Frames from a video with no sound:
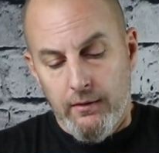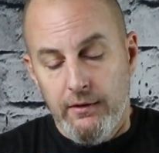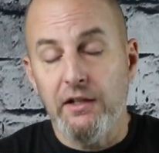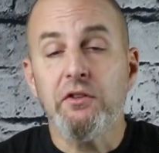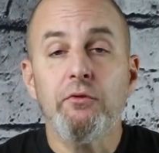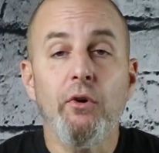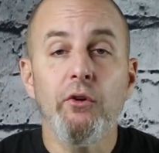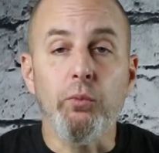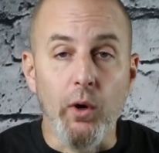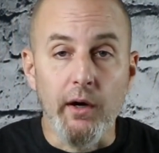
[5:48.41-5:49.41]
touch
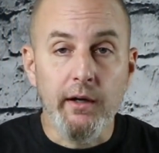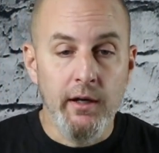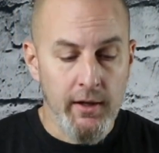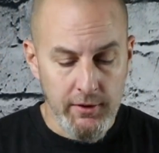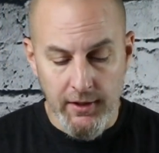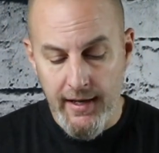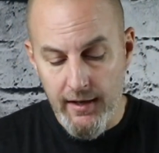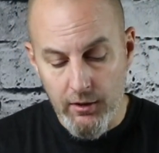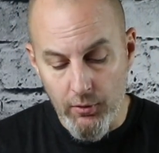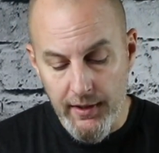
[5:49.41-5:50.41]
controls work. You
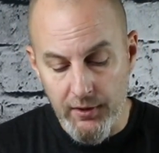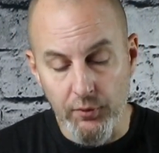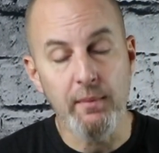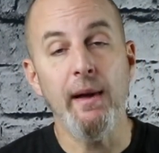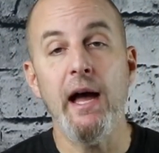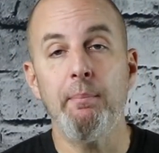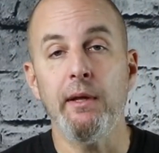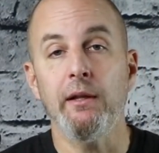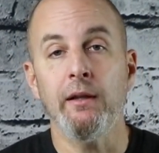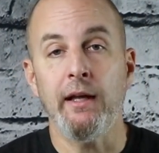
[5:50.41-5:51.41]
can't go in and remap
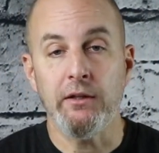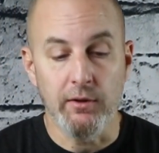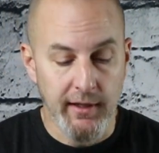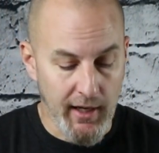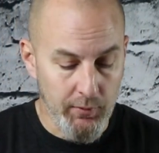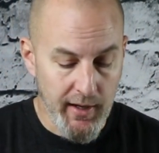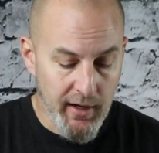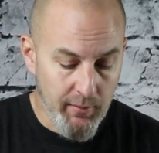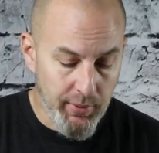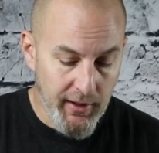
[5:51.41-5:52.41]
it like you can with
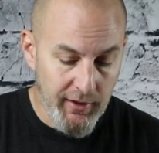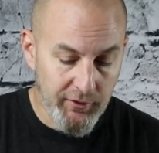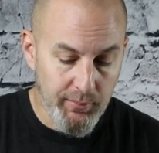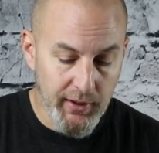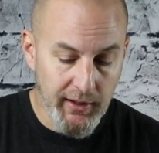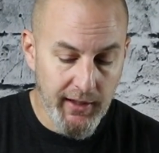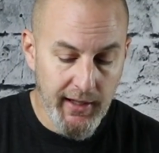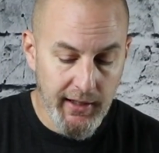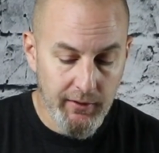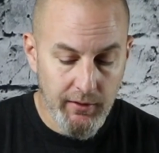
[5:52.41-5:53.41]
AirPods, but
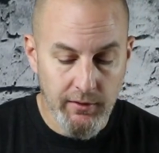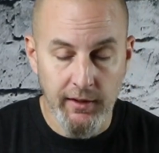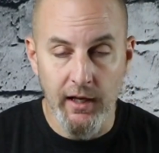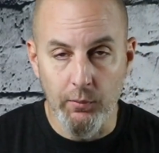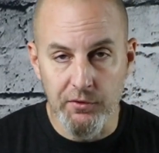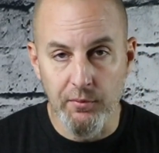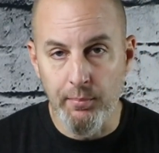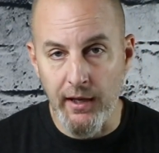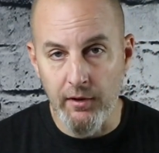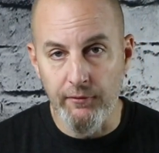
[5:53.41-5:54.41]
again, you get what you
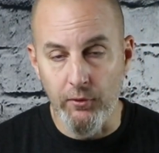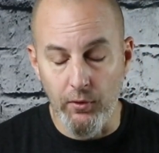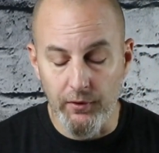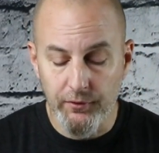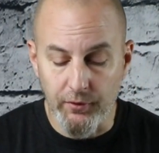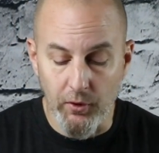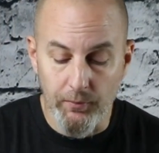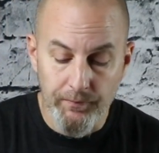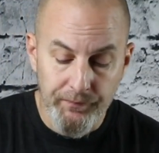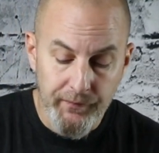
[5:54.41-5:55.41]
pay for. So
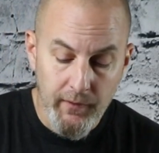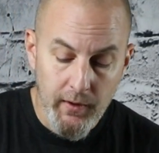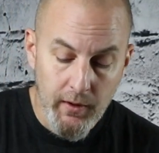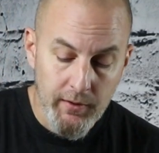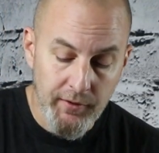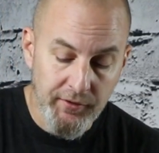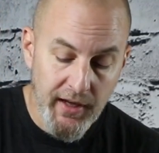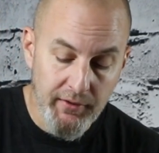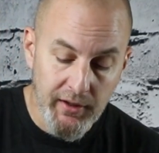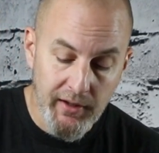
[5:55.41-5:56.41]
you're
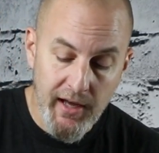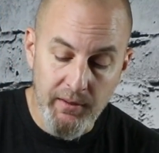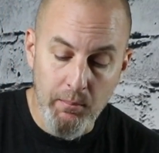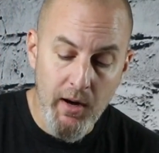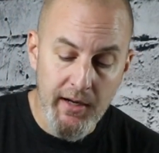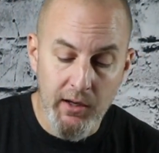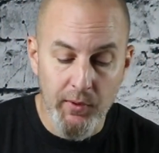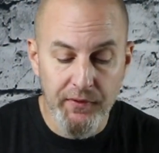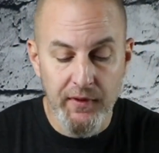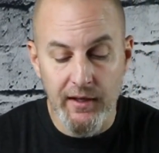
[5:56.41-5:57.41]
saving a lot of money
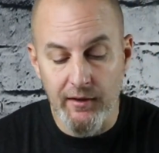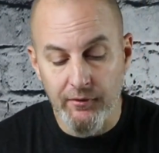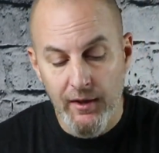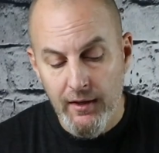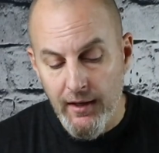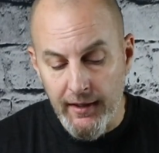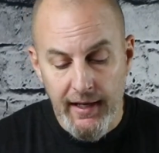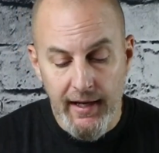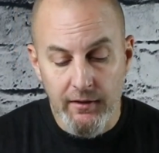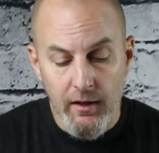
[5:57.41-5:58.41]
with these.
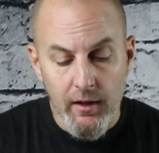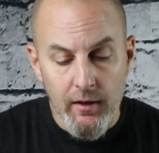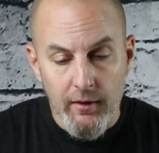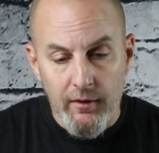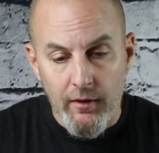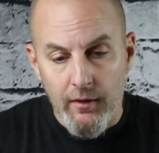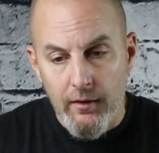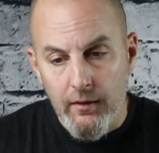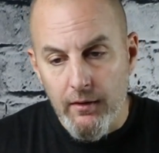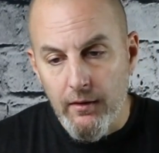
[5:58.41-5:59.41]
Again,
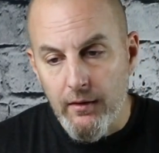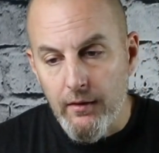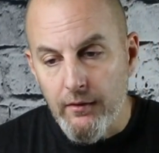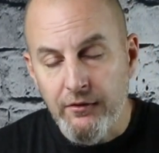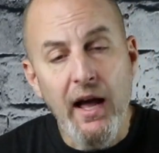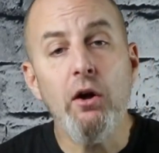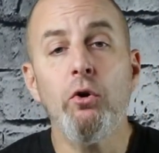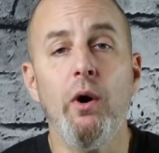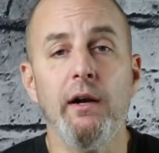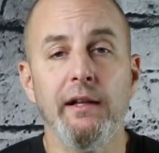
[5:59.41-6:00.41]
sound
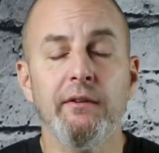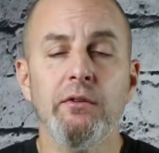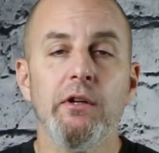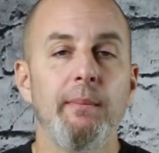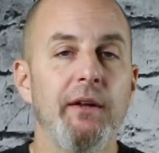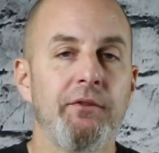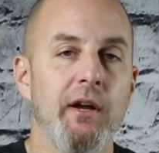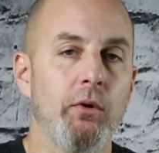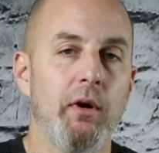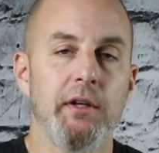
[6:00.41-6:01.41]
quality. Let's talk about
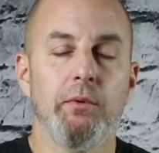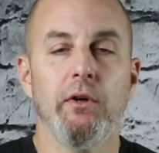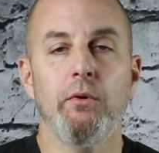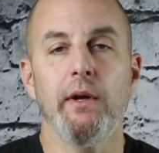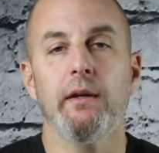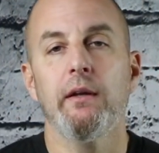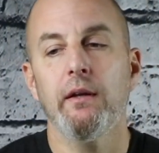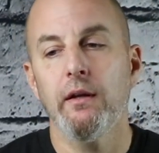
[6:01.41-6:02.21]
sound quality real quick.